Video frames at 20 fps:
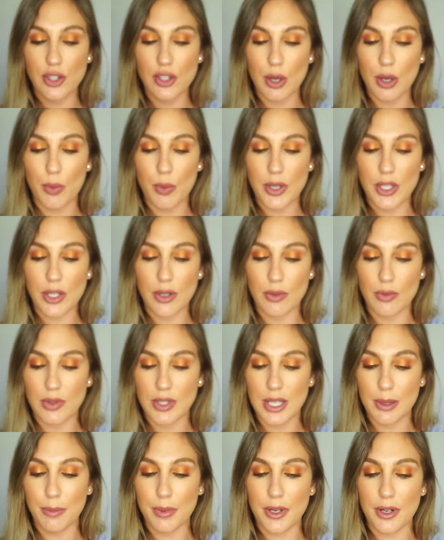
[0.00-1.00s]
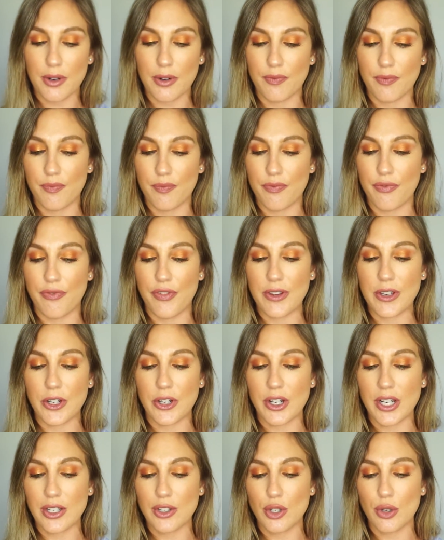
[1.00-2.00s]
So when you dip your
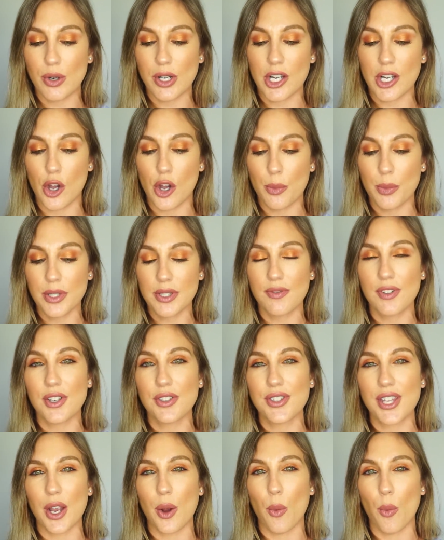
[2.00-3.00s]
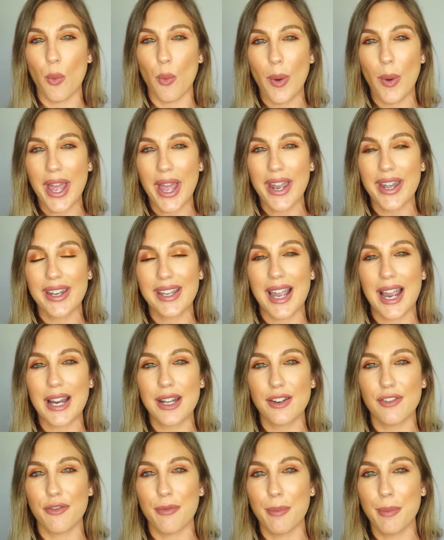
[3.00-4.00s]
finger into it. It almost feels like wet,
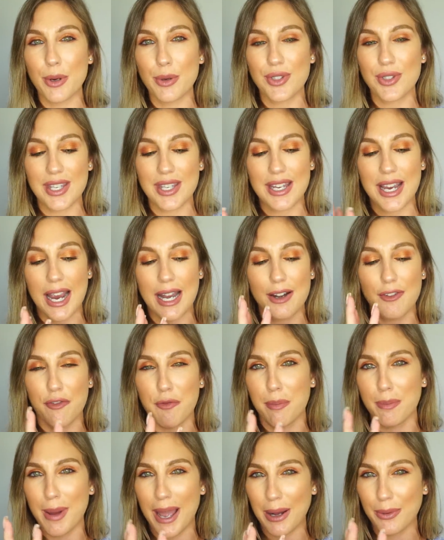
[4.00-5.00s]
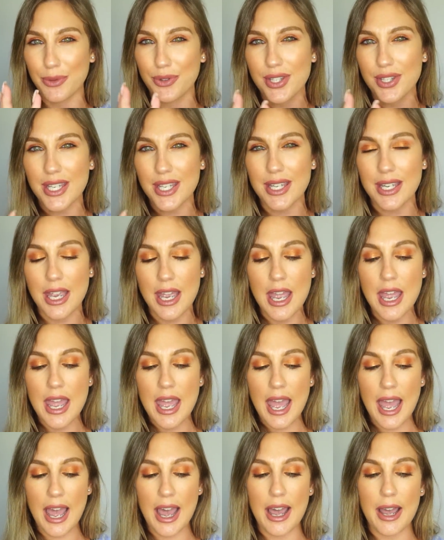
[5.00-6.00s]
kind of moussey, kind of bouncy
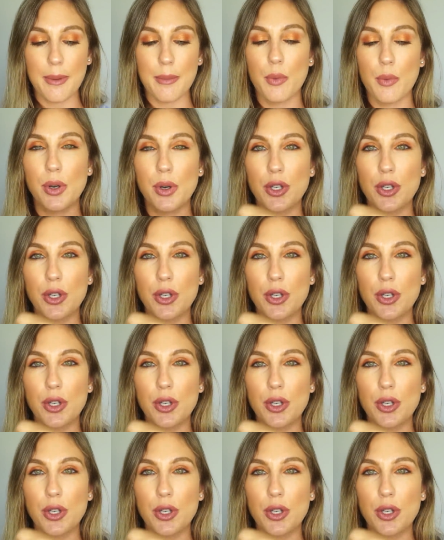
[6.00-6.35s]
um,